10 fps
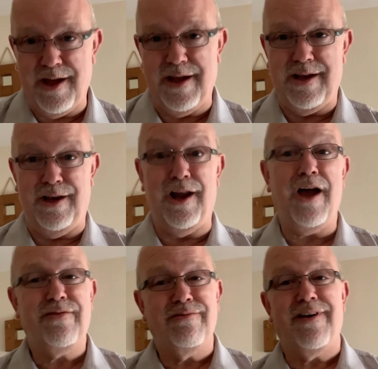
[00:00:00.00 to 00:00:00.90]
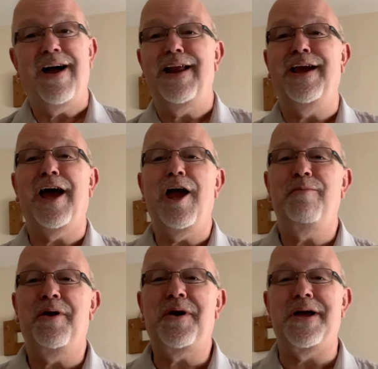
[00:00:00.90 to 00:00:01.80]
Life of Riley came
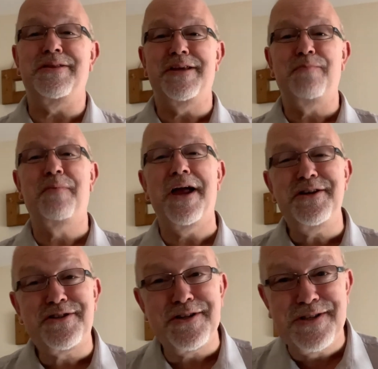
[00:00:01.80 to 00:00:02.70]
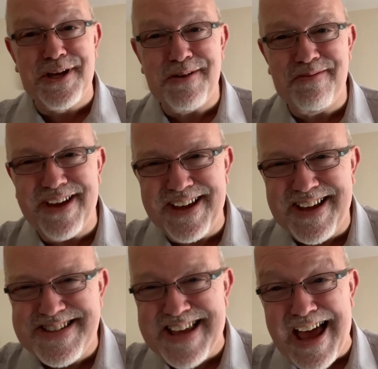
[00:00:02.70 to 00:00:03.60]
along and did mention to me,
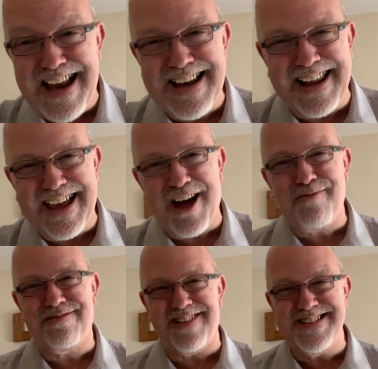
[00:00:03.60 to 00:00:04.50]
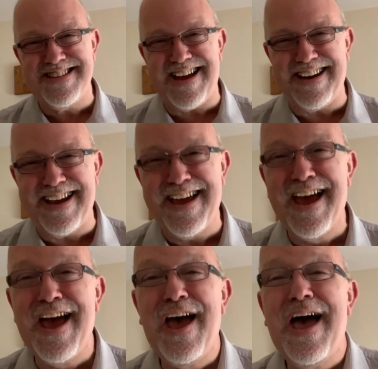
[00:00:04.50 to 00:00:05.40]
sadly after I'd done it,
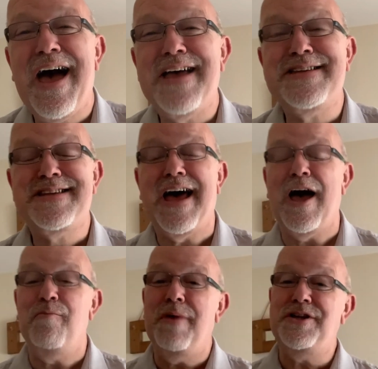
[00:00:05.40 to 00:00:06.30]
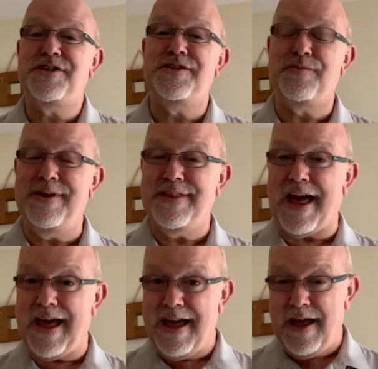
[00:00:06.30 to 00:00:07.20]
so mentioned to me
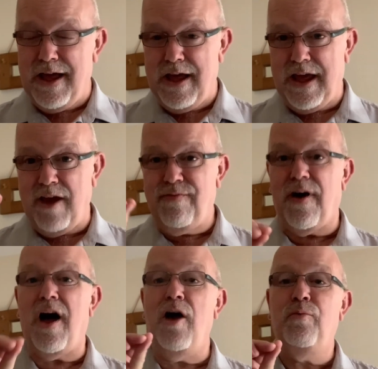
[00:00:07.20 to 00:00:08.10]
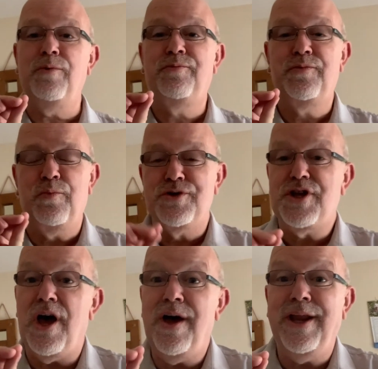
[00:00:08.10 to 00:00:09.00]
that if I was
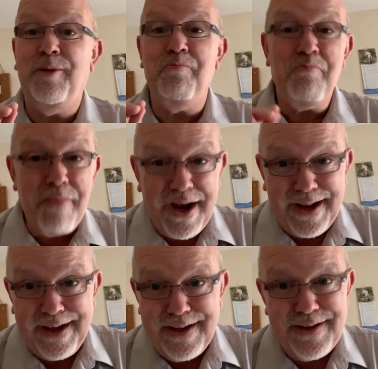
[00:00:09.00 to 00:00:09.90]
earning money